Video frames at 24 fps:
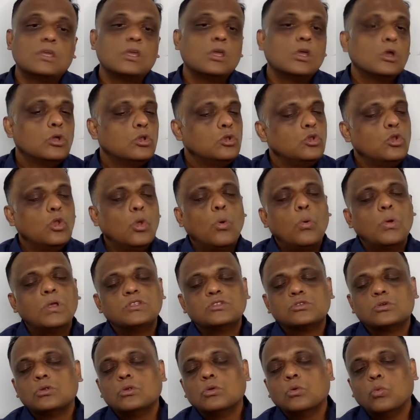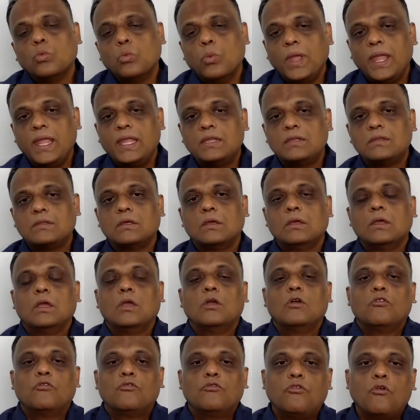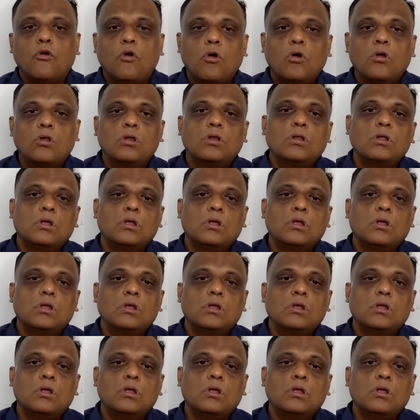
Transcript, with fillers: No one's going to wait for